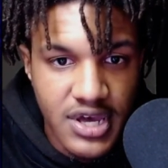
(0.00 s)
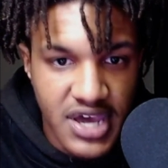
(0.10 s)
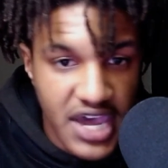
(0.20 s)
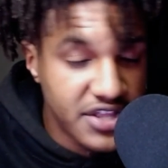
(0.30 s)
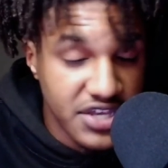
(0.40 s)

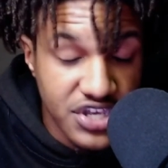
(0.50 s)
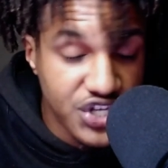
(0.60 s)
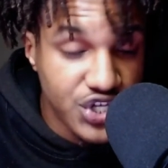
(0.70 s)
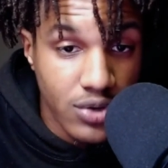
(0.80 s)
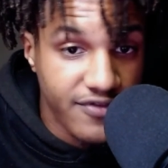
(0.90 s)
in the
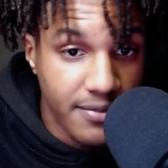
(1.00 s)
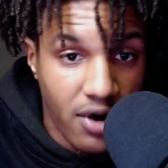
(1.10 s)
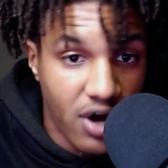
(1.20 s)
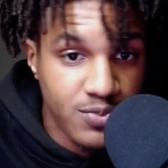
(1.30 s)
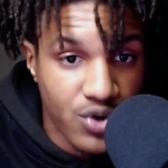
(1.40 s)
history of the
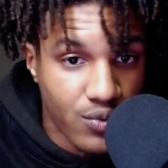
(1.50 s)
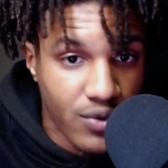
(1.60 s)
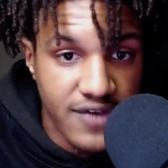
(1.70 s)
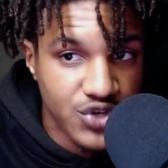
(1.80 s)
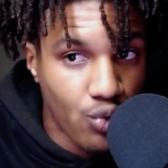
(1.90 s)
Baltimore
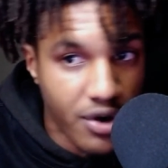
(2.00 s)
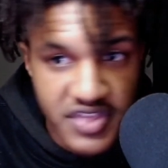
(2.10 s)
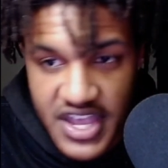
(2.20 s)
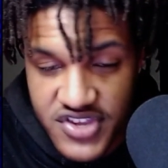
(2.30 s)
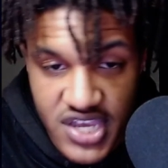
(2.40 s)
Ravens
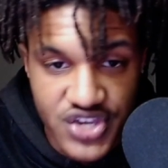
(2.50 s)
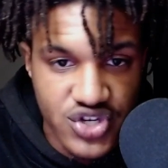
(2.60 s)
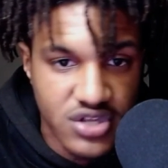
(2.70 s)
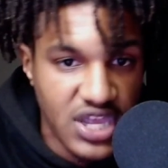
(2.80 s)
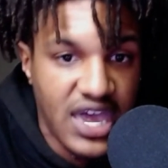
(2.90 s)

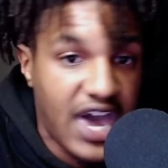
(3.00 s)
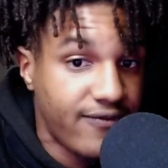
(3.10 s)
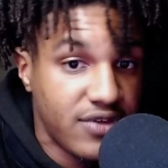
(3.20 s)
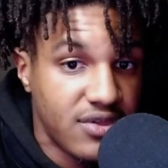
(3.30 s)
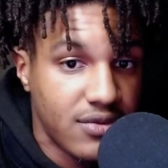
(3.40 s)
organization. They
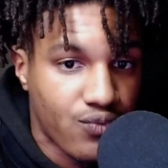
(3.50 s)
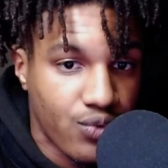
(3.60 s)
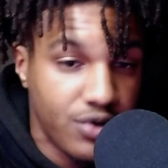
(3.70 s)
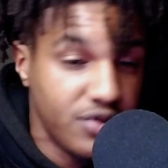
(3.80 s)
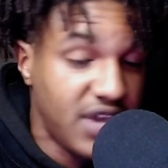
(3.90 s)
haven't
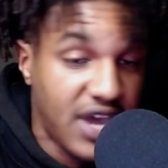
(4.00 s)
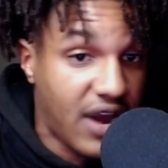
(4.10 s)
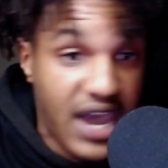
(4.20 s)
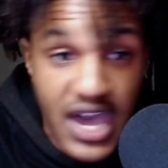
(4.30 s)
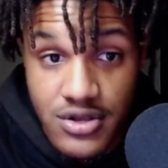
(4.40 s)
really ever
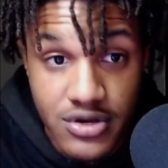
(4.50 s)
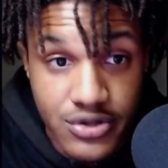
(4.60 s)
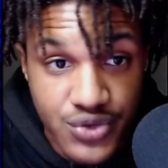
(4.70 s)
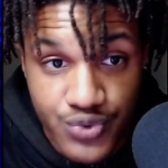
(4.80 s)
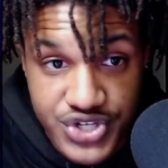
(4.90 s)
had an
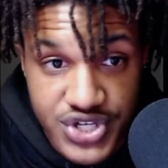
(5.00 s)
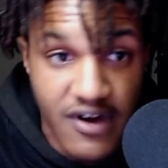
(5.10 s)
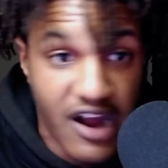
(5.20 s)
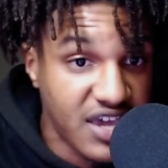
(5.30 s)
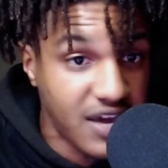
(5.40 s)
elite receiver.
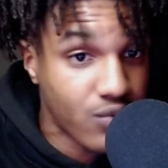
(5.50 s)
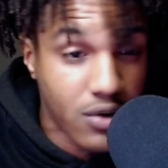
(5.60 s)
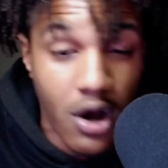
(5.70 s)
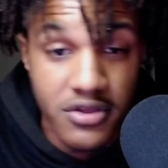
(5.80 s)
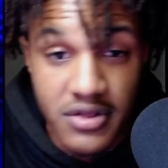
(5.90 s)
I can't
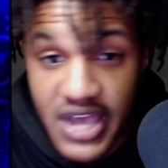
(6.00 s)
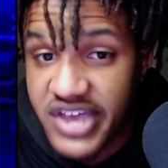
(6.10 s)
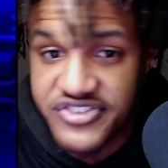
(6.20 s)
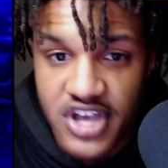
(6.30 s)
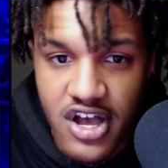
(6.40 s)
recall the
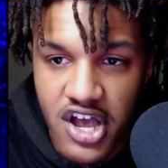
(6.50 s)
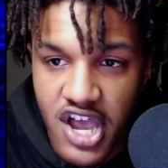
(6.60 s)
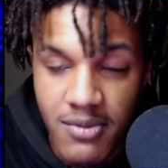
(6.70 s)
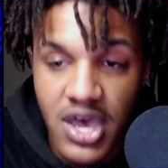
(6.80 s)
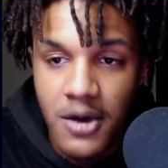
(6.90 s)
last
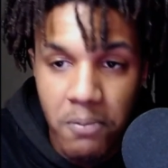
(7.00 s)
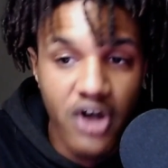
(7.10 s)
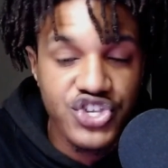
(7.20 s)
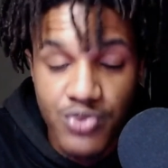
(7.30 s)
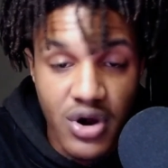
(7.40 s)
time
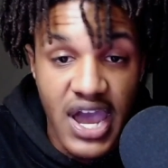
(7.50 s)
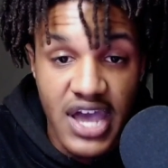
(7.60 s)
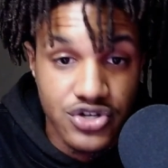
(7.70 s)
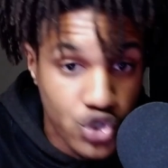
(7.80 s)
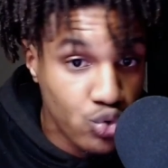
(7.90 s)
Baltimore had
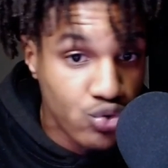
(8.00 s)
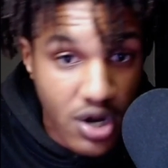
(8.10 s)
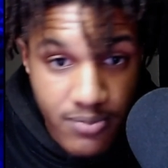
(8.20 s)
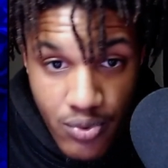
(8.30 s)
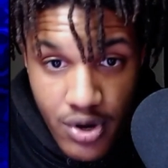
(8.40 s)
a true
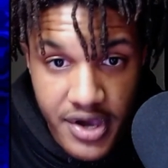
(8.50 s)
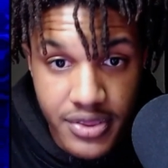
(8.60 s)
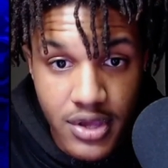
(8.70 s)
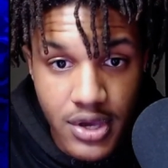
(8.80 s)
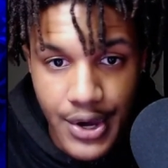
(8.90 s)
number one
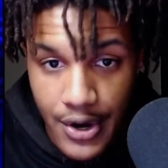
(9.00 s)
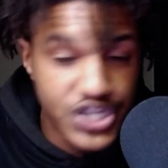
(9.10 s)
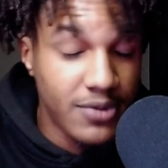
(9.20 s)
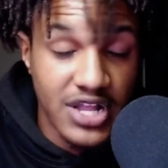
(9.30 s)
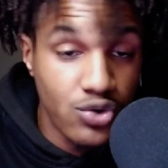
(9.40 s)
or
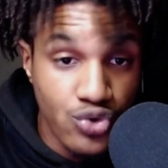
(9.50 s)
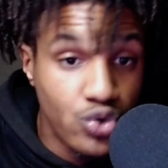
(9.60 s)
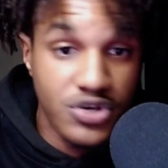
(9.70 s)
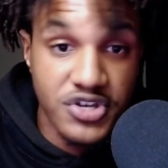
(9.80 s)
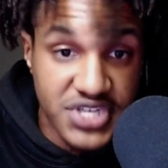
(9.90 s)
somebody who you
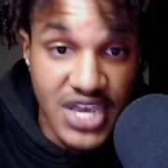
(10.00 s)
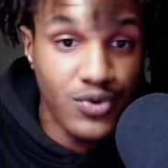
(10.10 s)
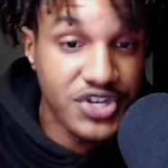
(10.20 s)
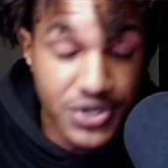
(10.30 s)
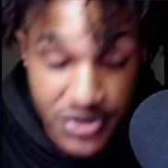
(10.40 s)
could say
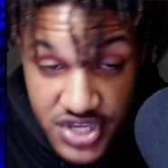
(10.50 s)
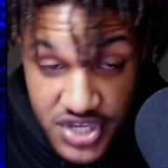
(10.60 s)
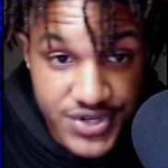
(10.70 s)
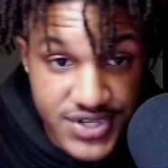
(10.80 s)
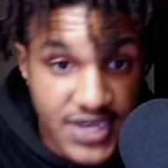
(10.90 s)
was an elite
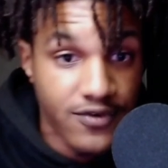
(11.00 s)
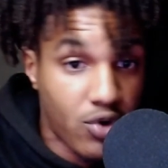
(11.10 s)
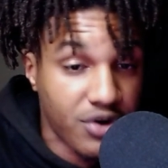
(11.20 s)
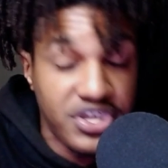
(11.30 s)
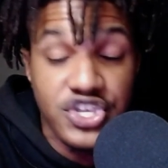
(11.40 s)
receiver.
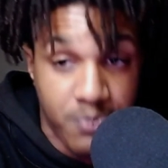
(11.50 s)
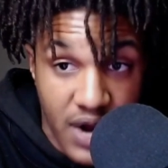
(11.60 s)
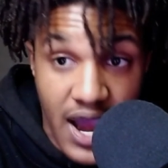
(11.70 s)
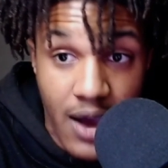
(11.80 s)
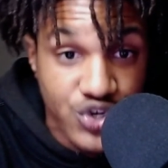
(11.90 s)
Marquise
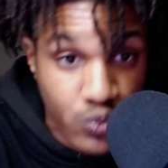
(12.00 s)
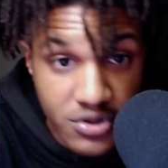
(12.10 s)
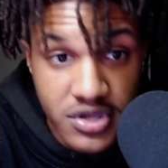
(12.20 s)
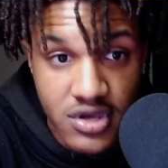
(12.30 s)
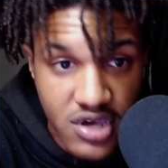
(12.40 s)
Brown was
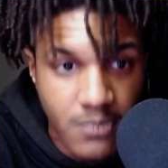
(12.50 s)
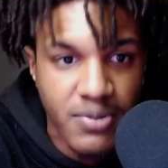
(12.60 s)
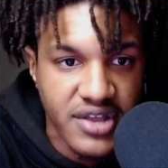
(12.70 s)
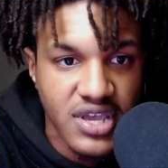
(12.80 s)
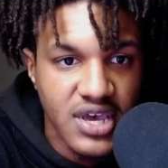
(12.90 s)
really good,
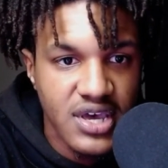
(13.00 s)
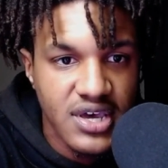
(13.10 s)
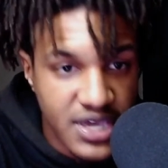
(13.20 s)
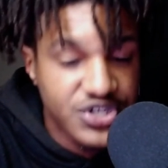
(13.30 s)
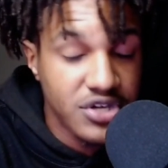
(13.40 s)
but
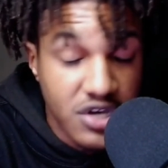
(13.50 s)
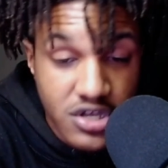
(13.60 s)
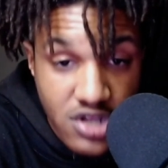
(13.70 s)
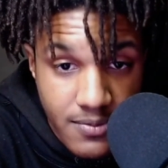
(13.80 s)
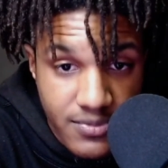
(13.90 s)
he's a good
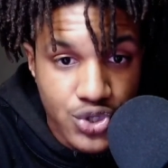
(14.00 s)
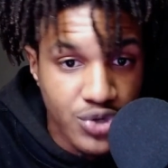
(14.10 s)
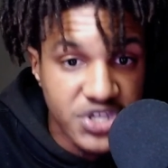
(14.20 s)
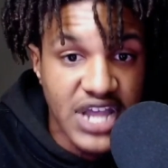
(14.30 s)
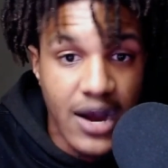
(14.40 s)
number two.
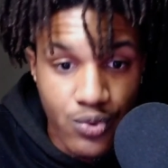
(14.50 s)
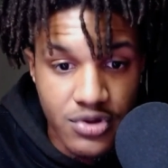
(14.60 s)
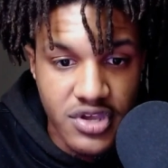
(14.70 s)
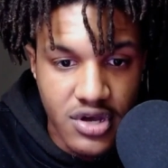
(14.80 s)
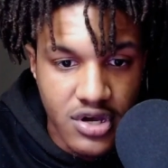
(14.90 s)
He's not
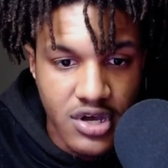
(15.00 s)
really a